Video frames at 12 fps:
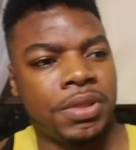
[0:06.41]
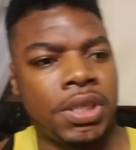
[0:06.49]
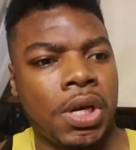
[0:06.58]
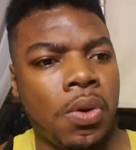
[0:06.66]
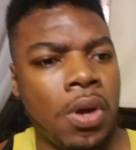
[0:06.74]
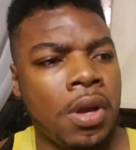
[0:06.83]

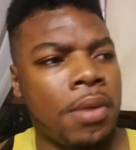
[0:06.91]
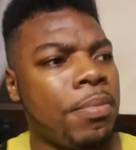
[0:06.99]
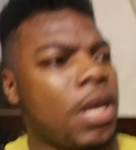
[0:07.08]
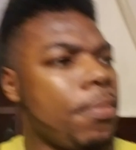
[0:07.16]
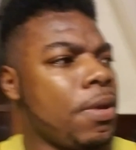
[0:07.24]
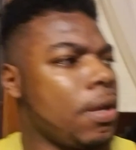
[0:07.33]
So,
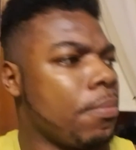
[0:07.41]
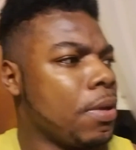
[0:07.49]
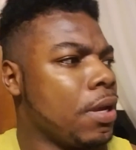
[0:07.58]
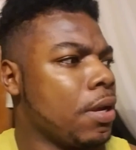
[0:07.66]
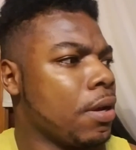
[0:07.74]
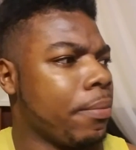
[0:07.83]
me being
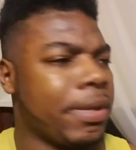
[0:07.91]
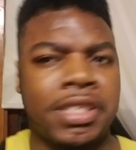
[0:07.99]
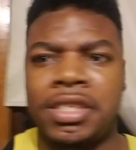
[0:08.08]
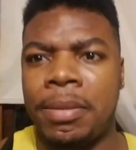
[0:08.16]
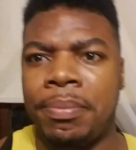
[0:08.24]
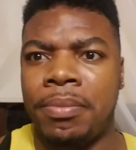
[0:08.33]
me, I've been
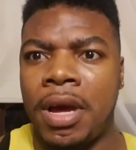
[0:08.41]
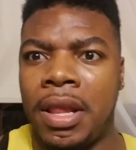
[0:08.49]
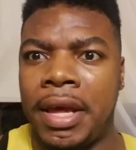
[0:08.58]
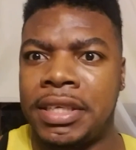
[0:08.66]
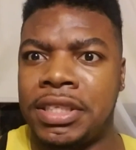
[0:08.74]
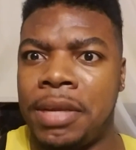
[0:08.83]

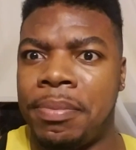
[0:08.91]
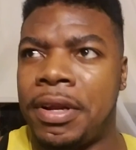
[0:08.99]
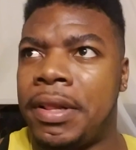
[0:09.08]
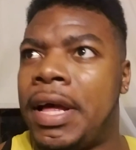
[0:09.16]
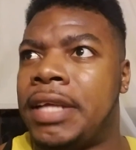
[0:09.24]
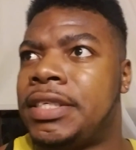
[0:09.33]
sleeping
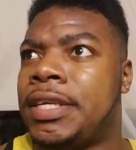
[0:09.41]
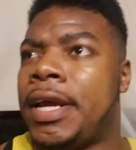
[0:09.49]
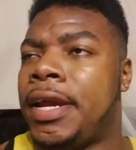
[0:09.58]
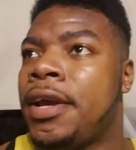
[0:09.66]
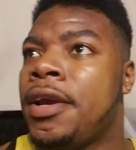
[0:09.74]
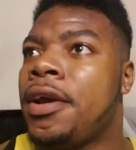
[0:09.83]
a lot
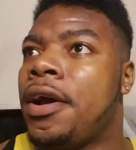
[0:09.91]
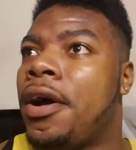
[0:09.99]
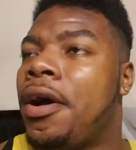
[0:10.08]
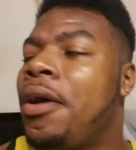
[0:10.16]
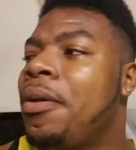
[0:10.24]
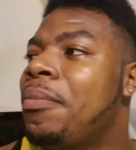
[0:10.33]
today.
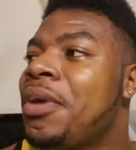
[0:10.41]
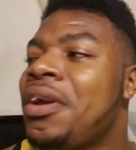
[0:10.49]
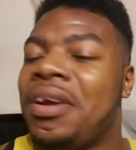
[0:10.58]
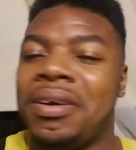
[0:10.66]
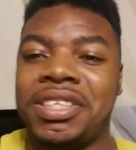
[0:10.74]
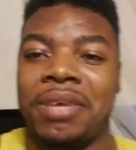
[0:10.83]

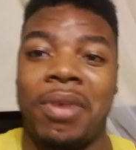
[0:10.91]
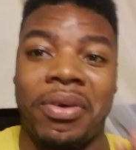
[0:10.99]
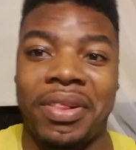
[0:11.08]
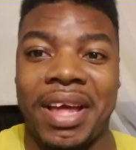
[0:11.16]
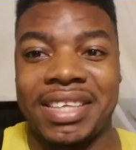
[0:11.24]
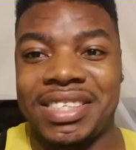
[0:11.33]
It was like my
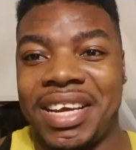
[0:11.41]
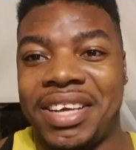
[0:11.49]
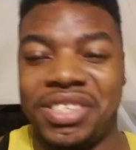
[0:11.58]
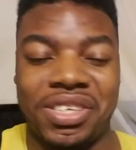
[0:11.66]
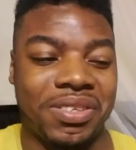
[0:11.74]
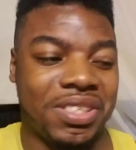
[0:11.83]
relaxed day
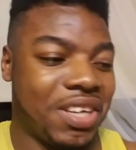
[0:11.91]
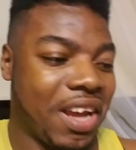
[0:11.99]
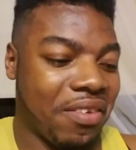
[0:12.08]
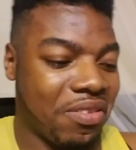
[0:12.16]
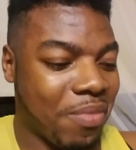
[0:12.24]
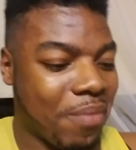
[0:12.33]
because, you know, it's the day
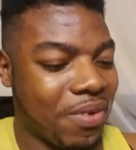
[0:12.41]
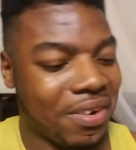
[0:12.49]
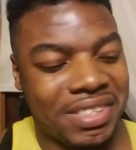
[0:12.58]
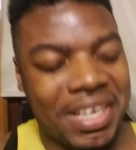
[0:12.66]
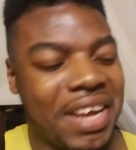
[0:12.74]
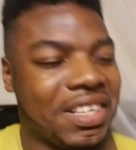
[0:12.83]
after my
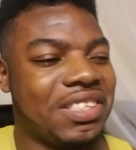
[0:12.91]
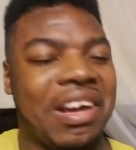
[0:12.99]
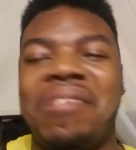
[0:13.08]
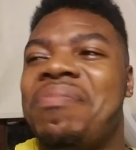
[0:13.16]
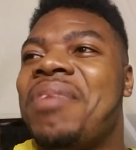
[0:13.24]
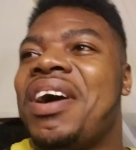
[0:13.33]
birthday and stuff.